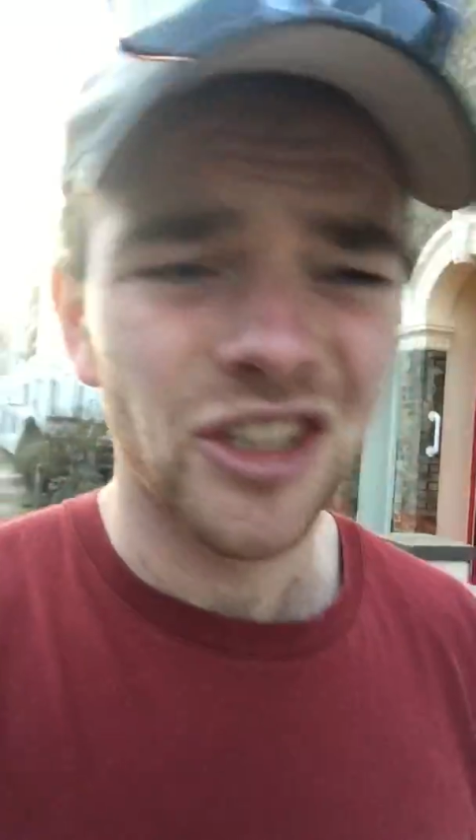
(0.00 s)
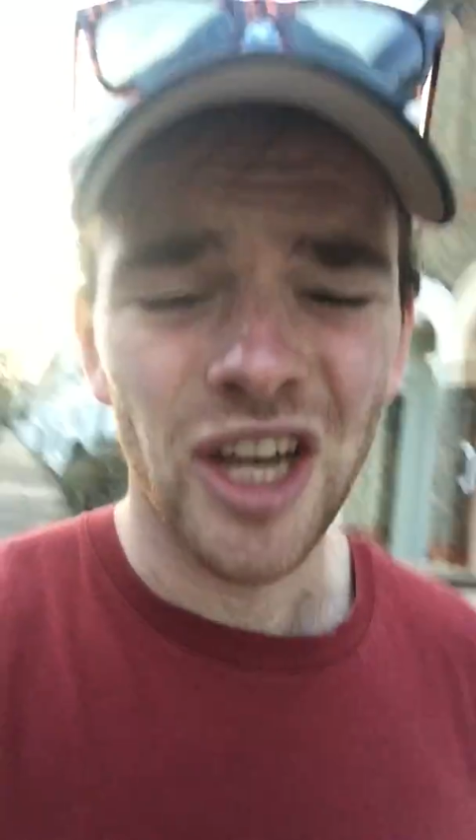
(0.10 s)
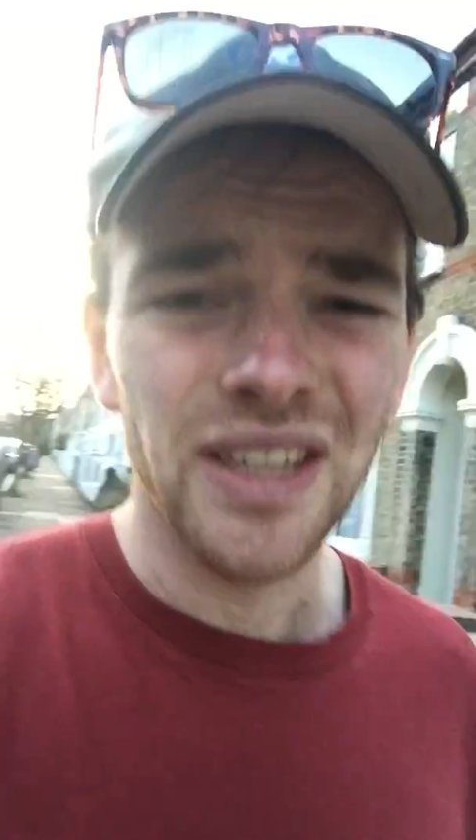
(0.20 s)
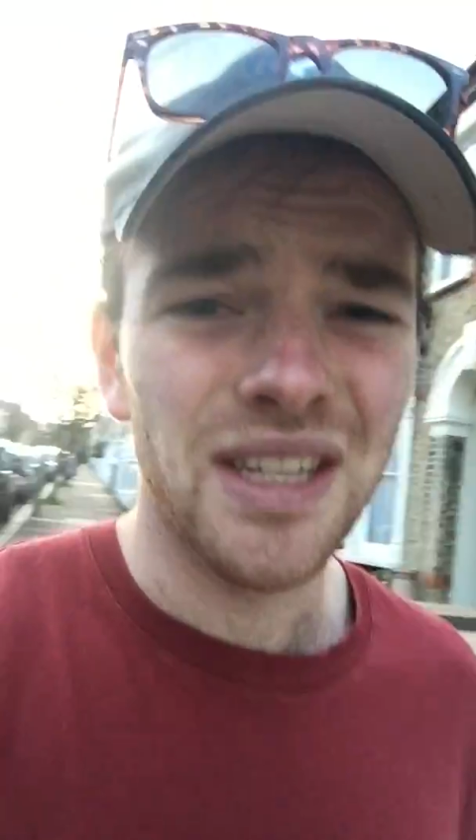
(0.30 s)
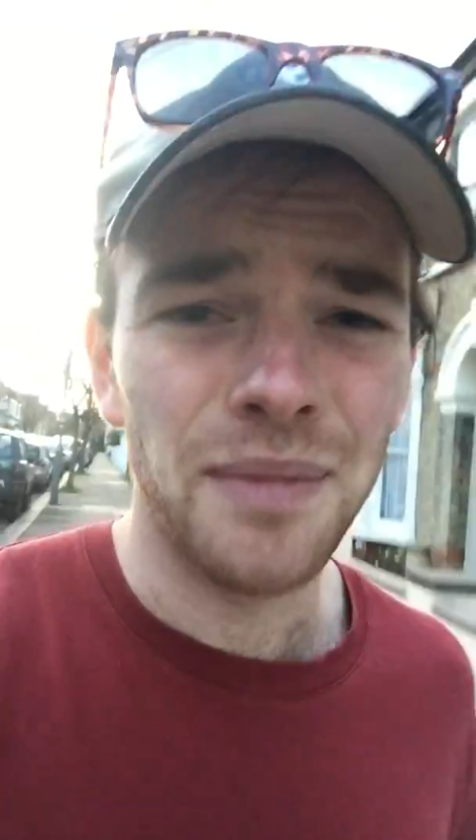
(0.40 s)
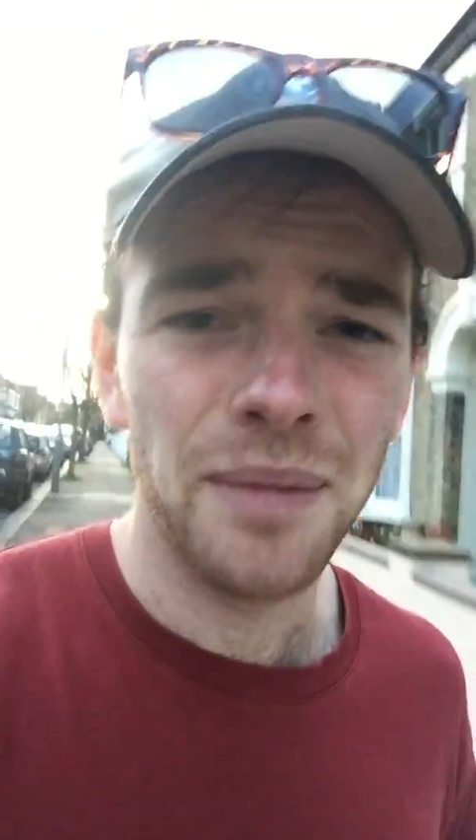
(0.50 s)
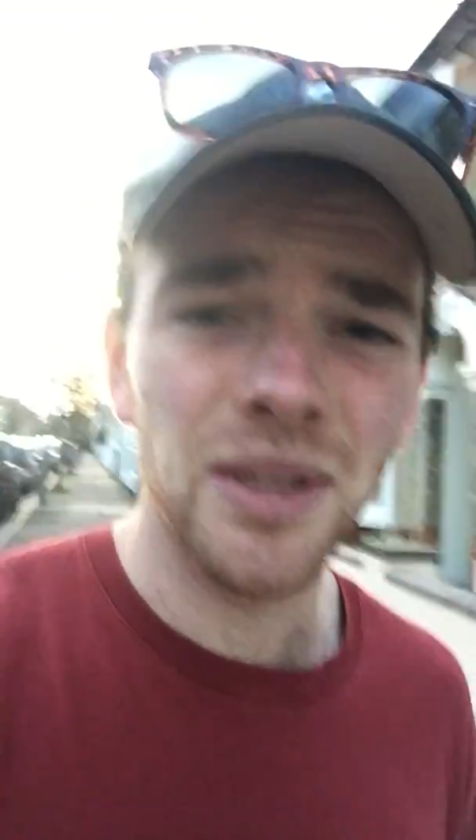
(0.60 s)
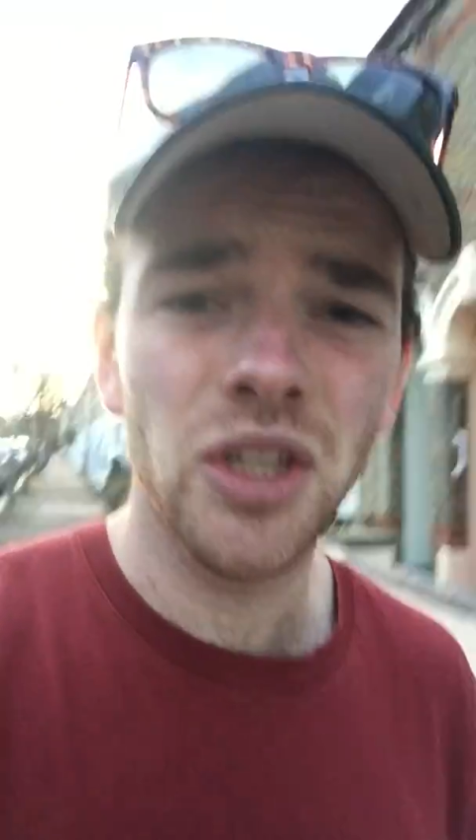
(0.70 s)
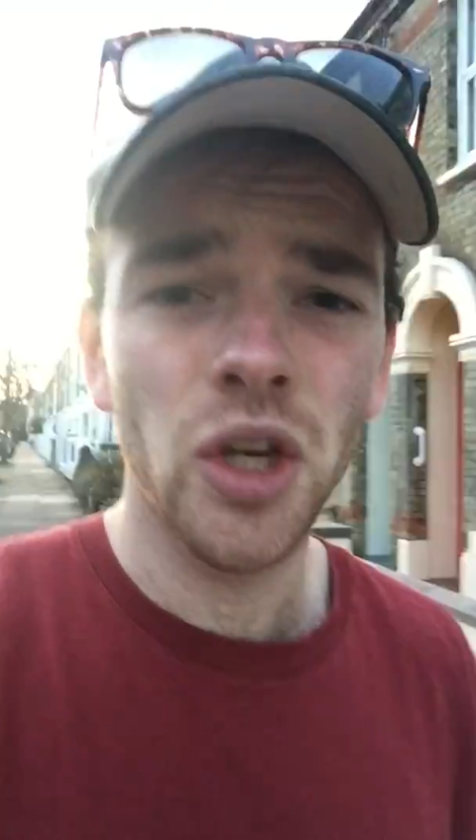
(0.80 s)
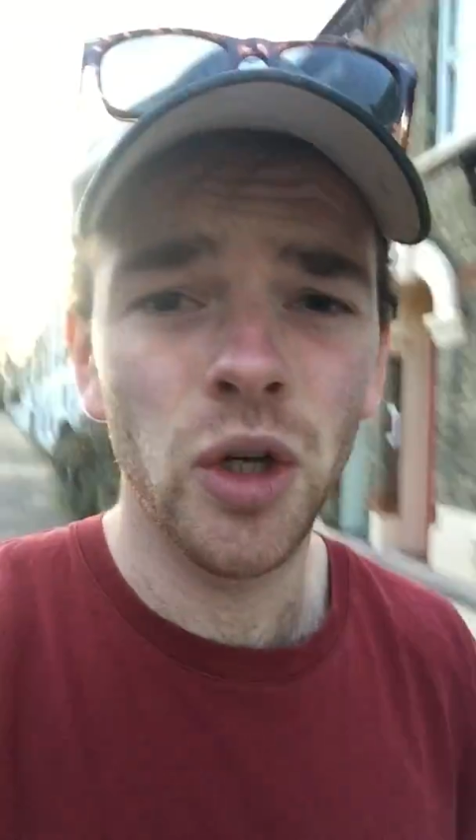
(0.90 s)
Chelsea, maybe
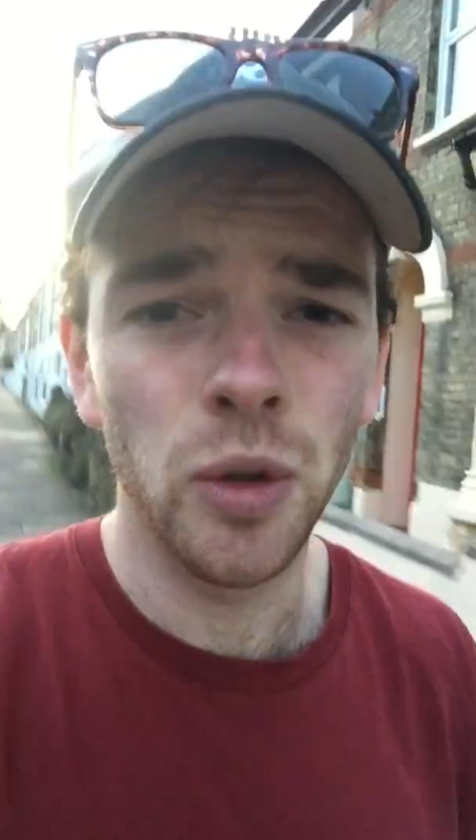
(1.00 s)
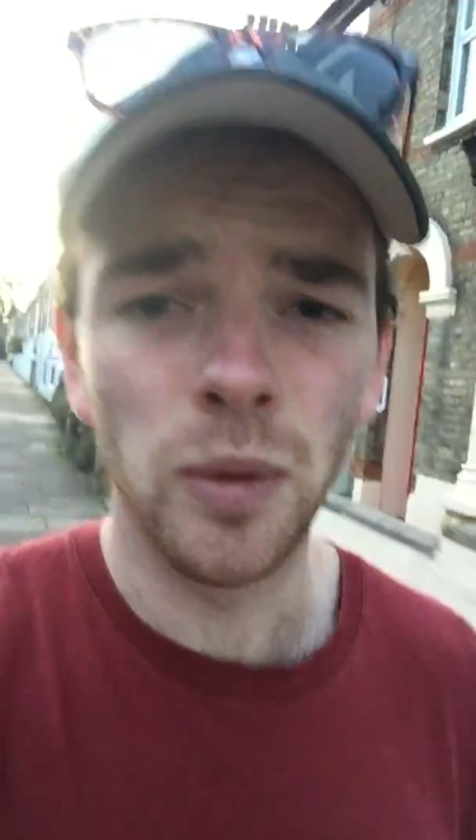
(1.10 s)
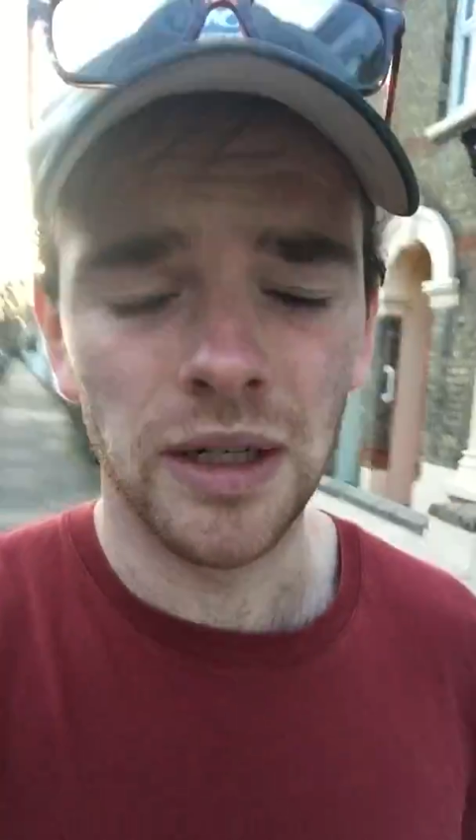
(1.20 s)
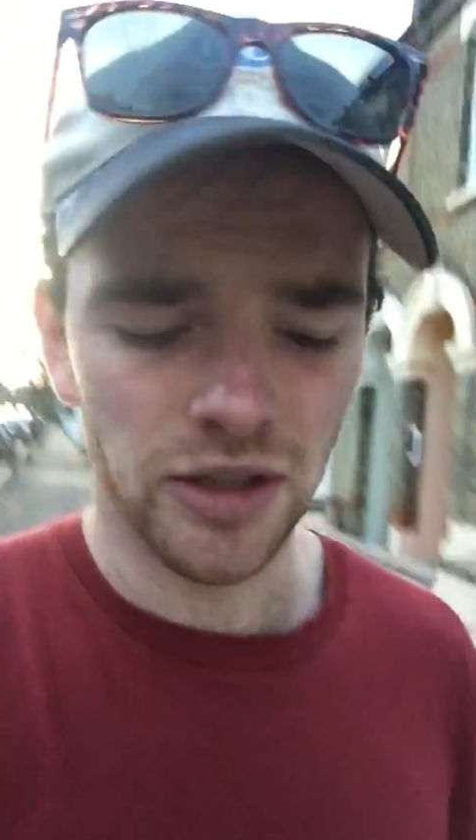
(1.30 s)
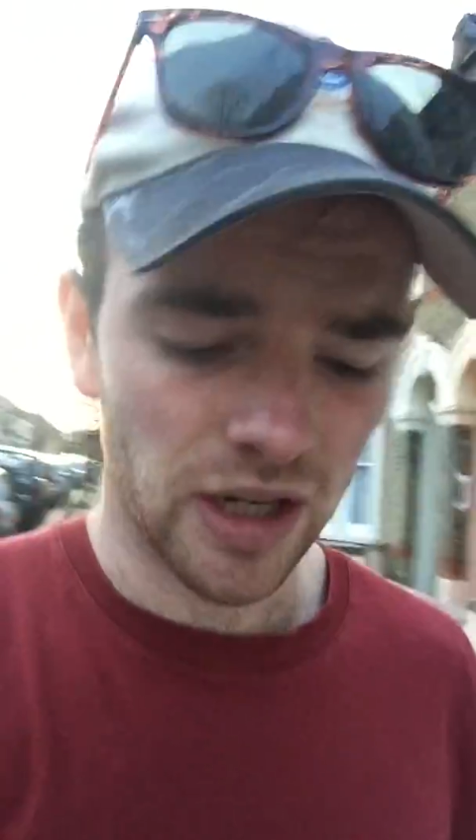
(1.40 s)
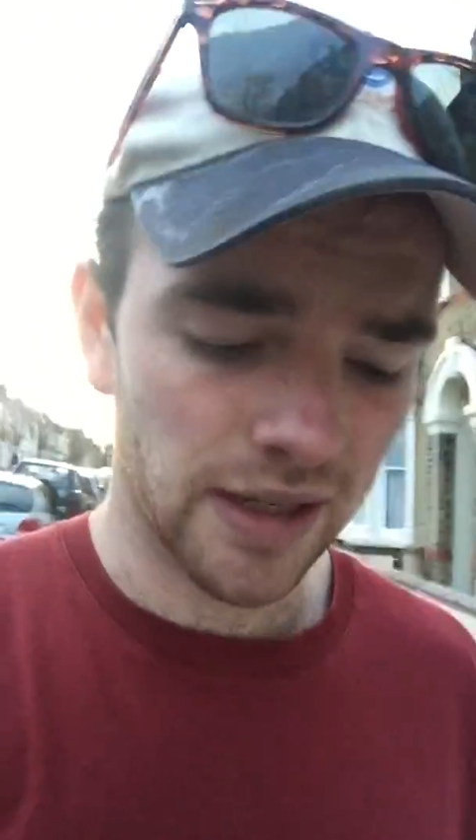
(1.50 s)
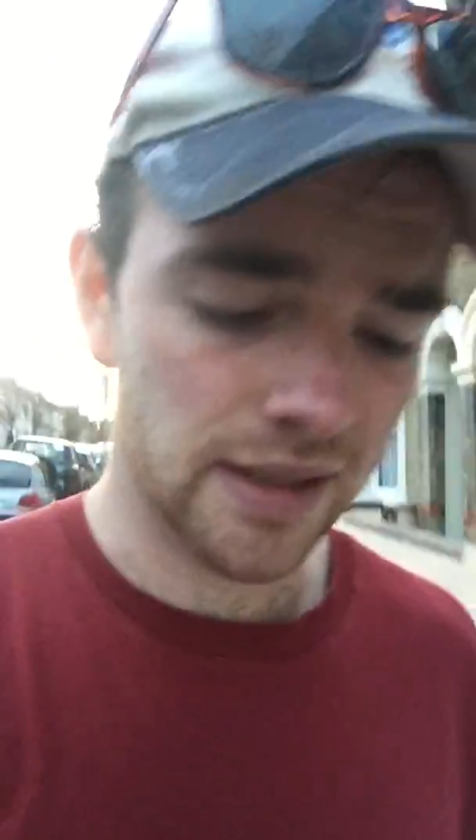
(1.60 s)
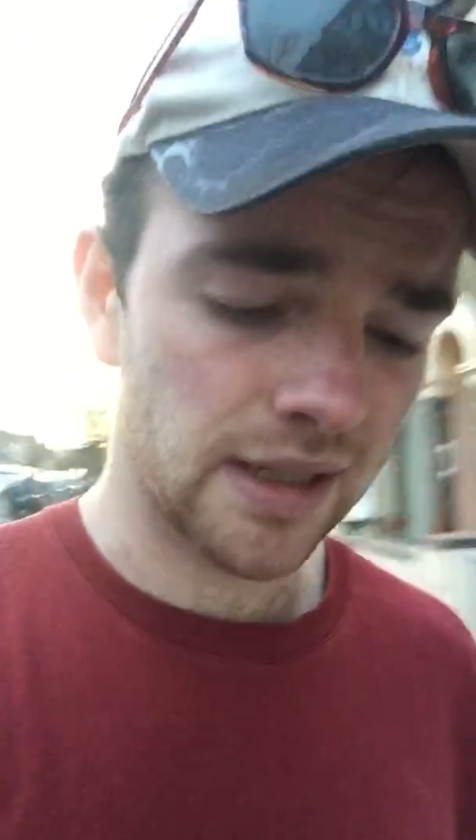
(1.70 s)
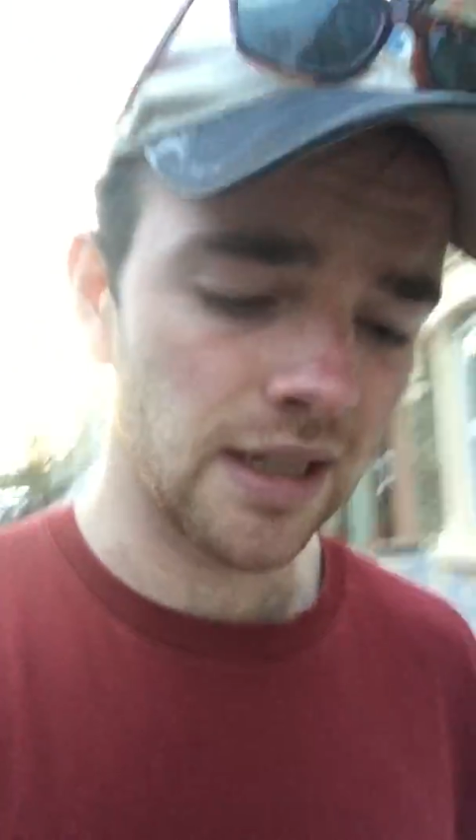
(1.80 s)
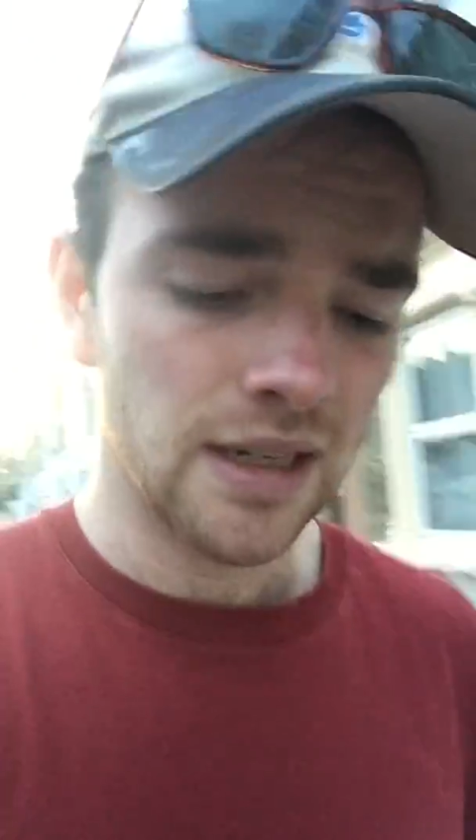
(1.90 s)
2-1
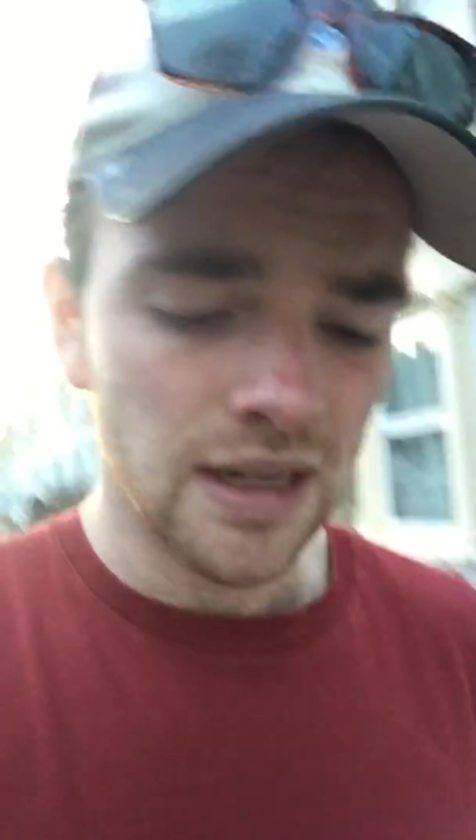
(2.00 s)
Chelsea.